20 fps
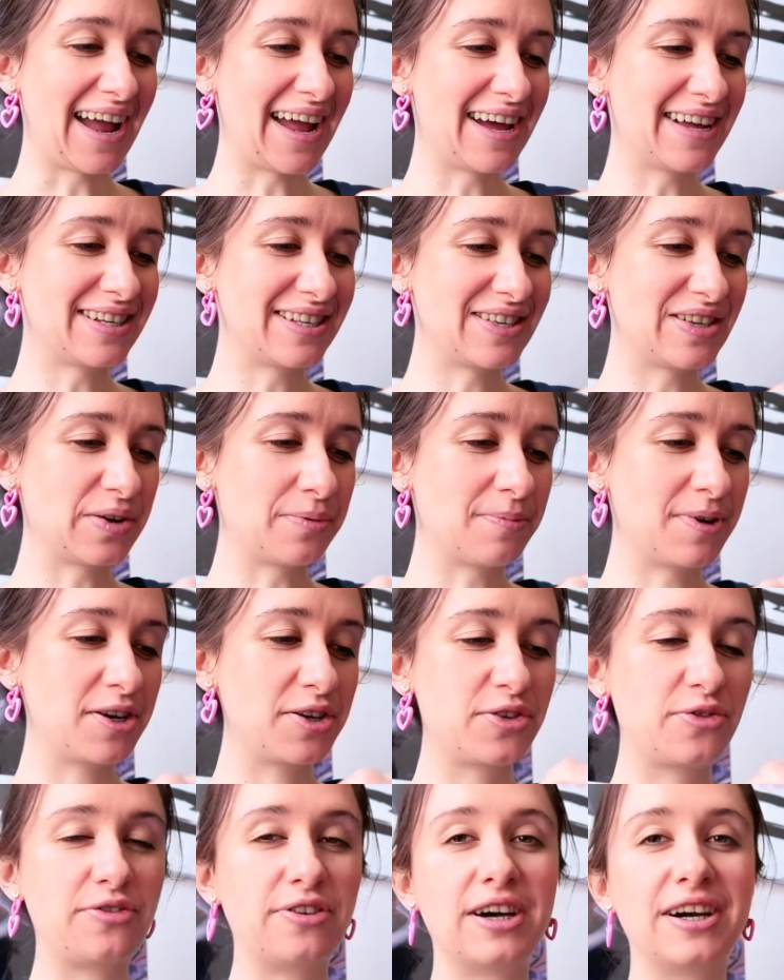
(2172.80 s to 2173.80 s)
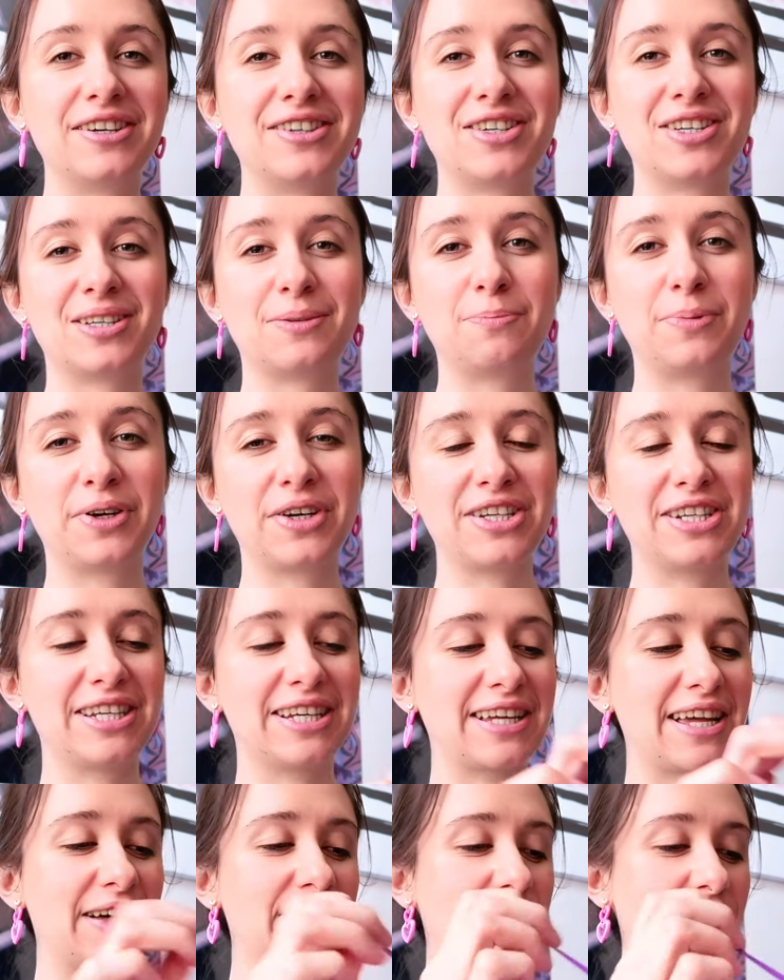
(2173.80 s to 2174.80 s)
I had so much fun just putting
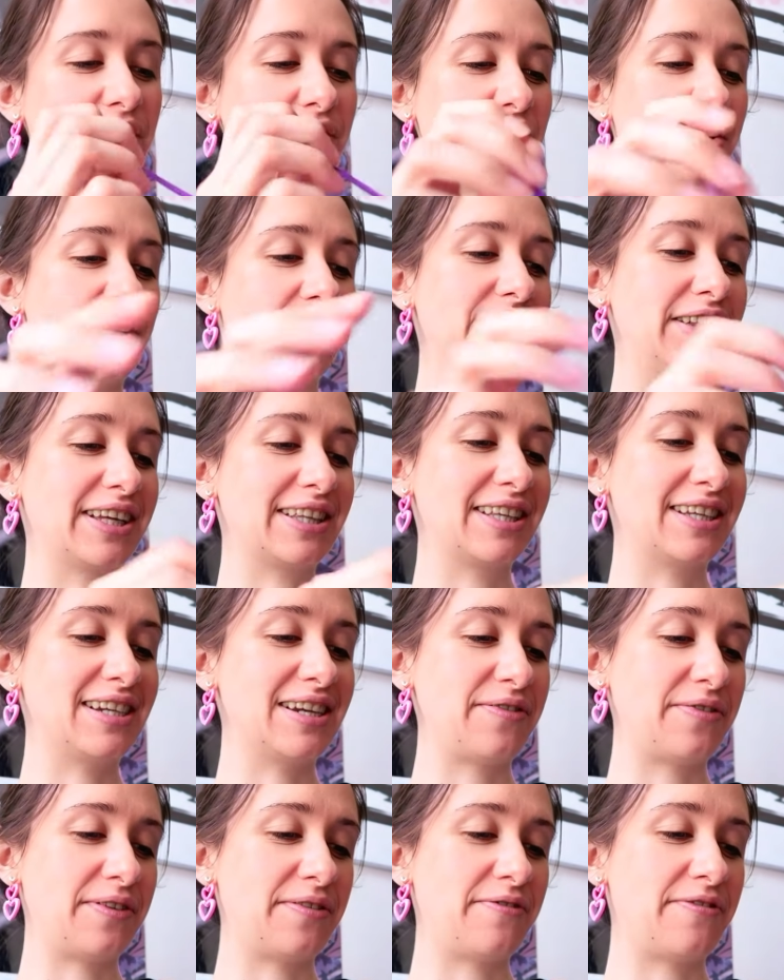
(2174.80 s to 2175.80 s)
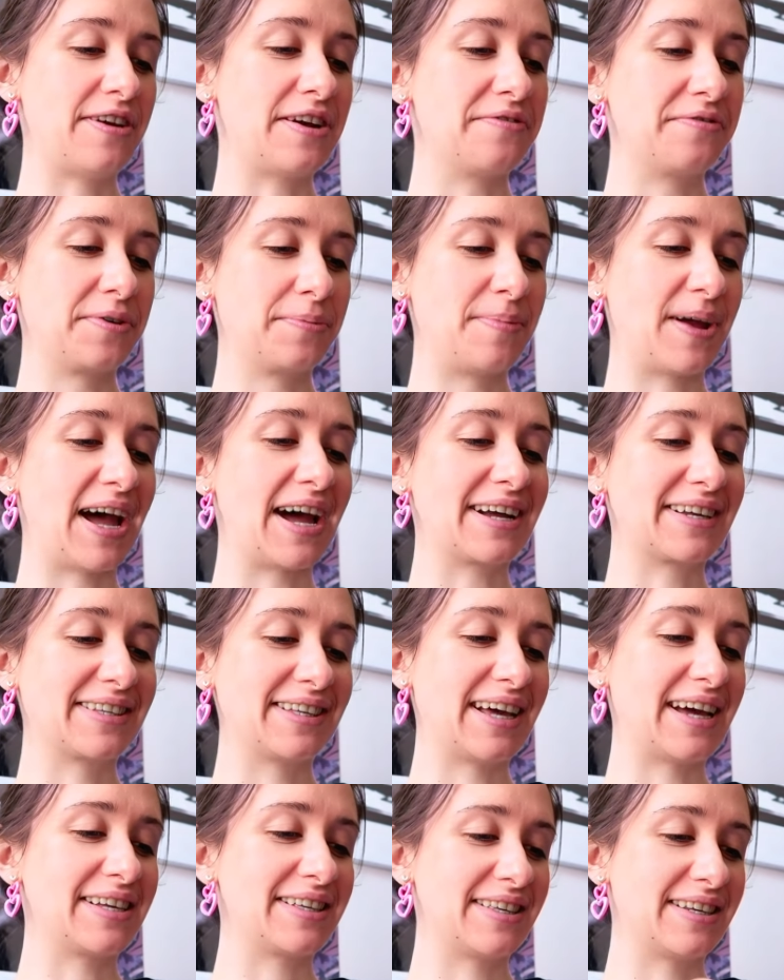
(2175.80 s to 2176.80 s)
together all like the different favor
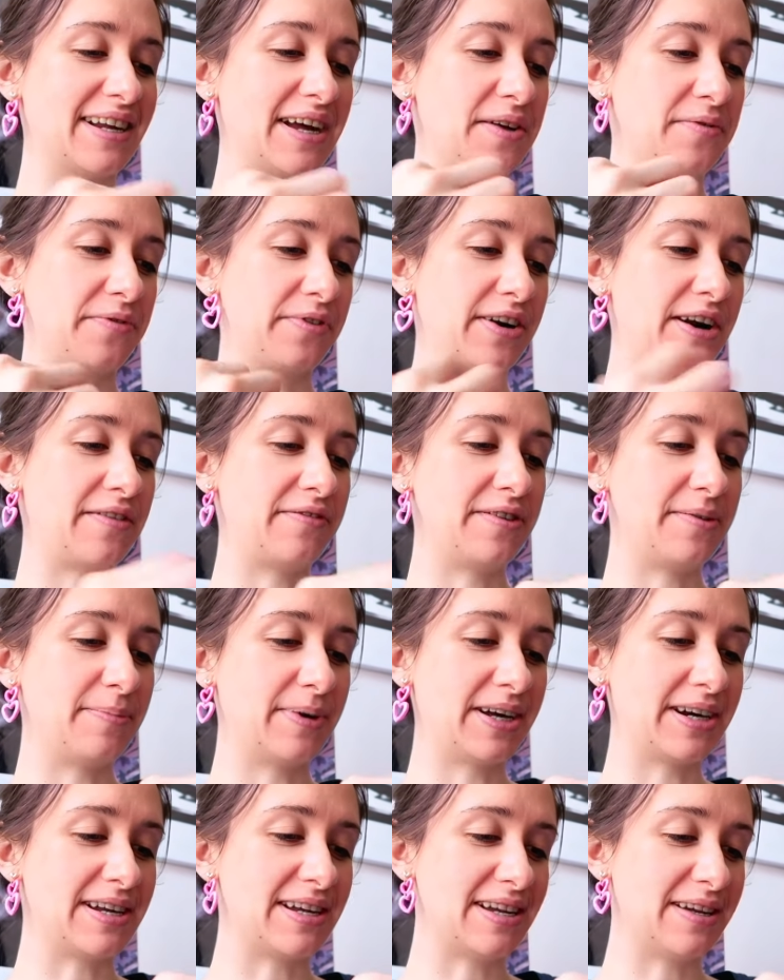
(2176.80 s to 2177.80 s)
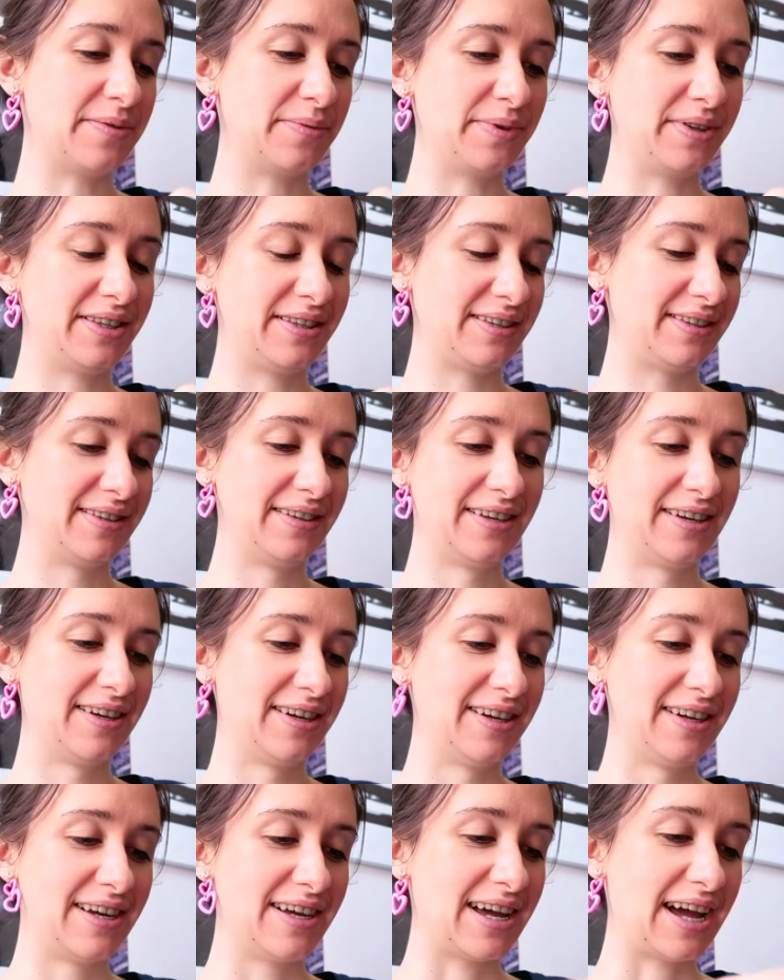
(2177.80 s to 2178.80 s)
bags last night for everybody. It was,
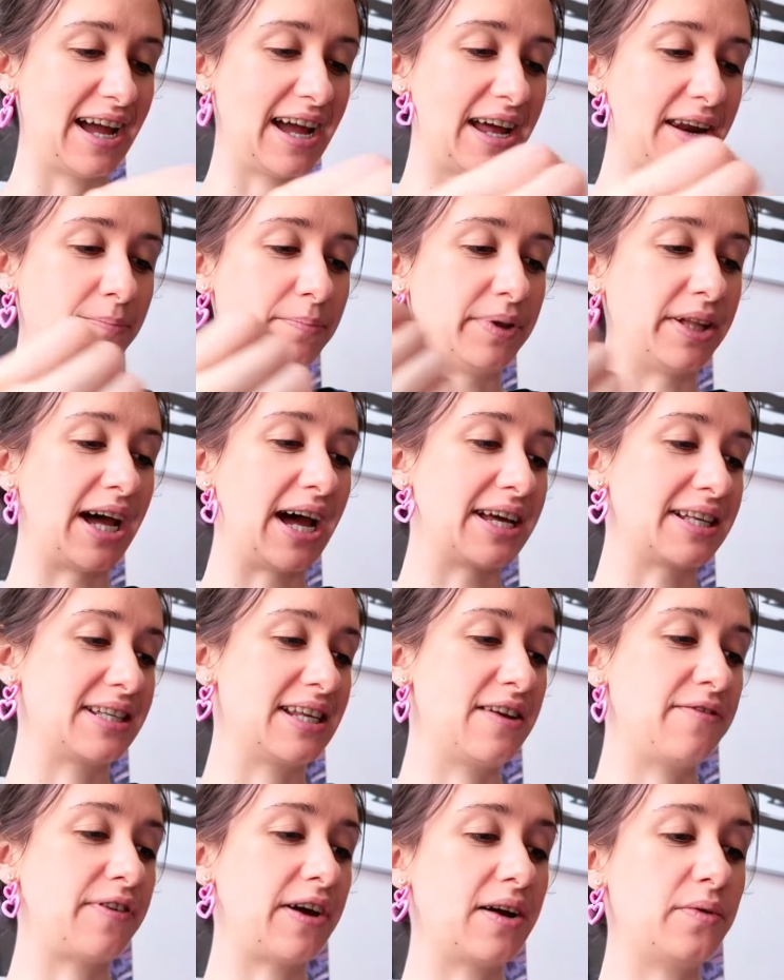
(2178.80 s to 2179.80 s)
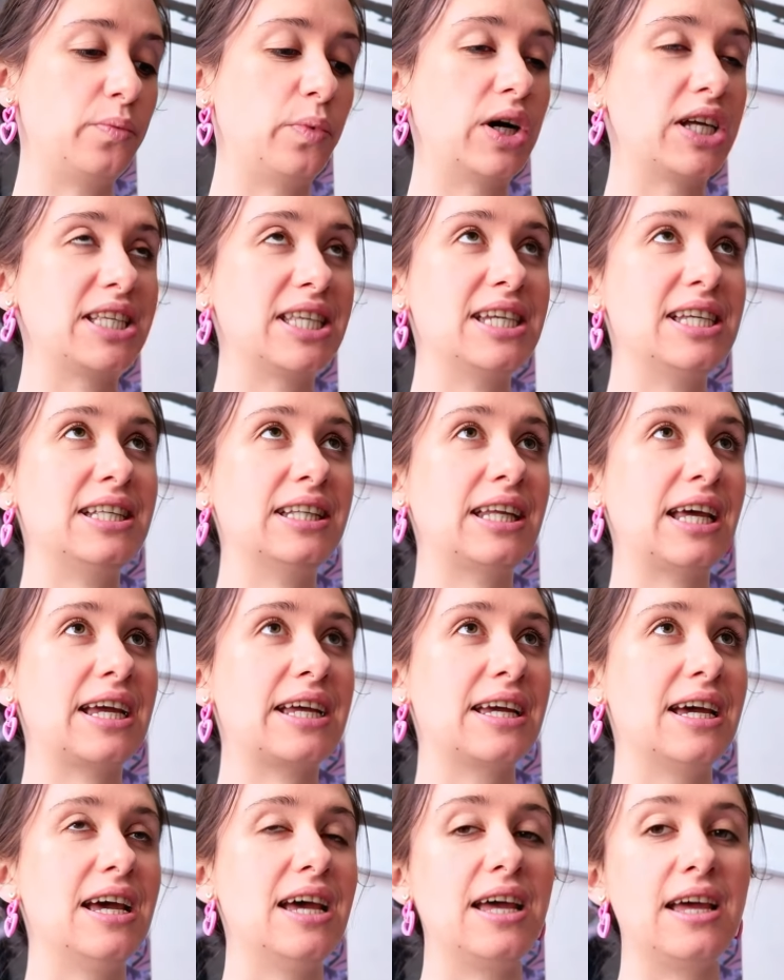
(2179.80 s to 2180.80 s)
I had a blast. If I wasn't
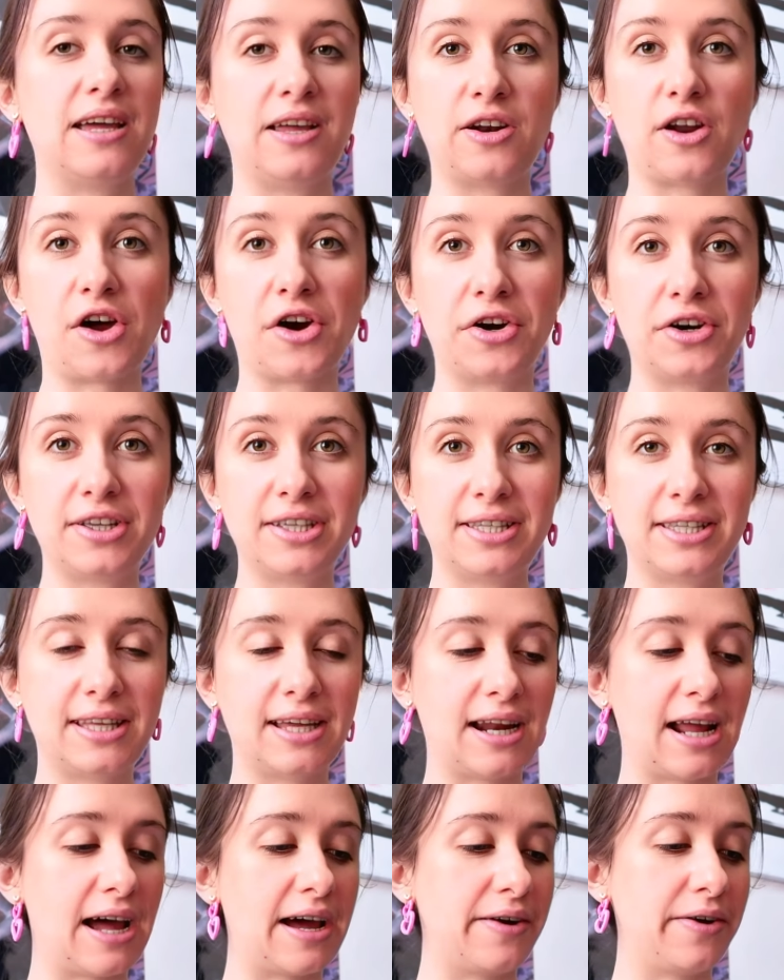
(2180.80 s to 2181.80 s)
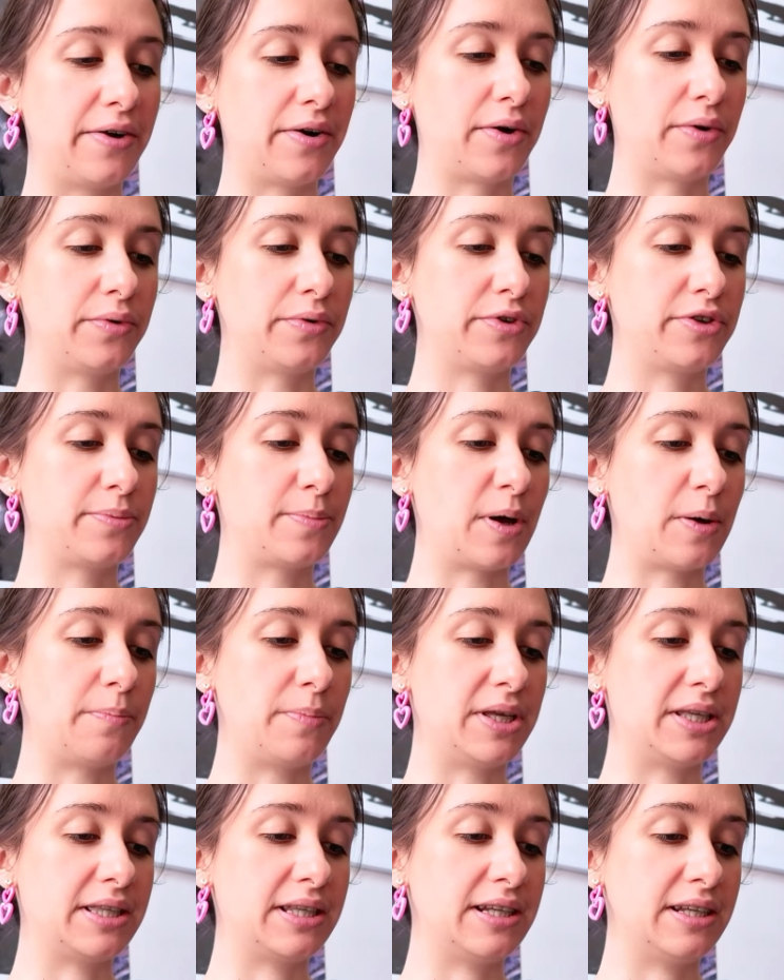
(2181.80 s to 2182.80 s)
like an artist that had her own small
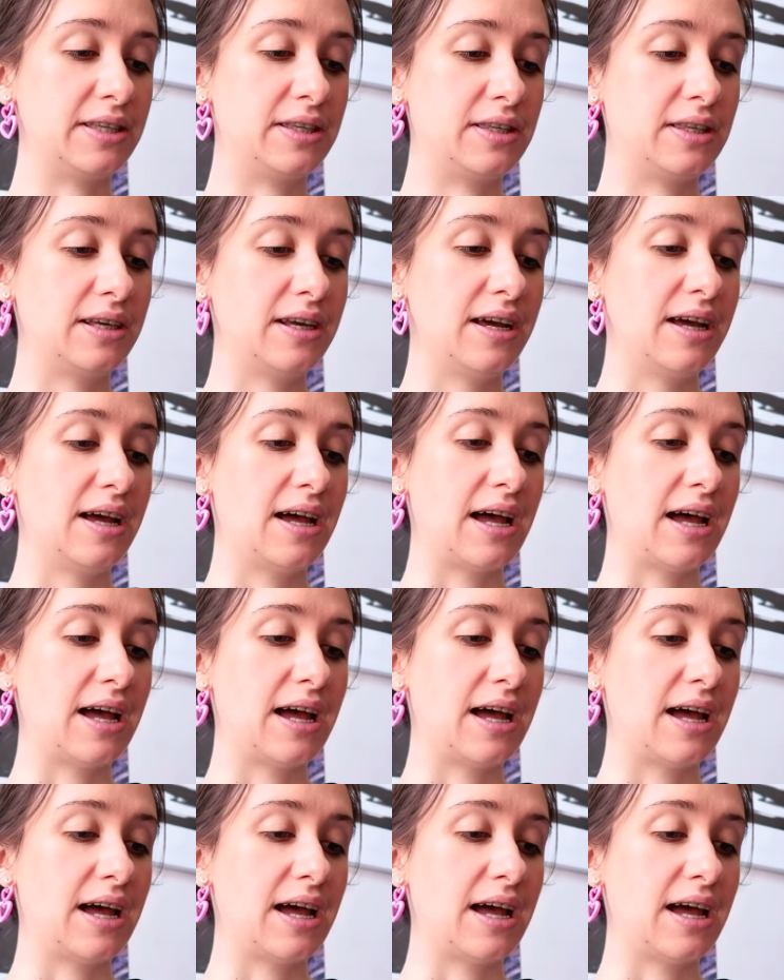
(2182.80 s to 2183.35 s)
business,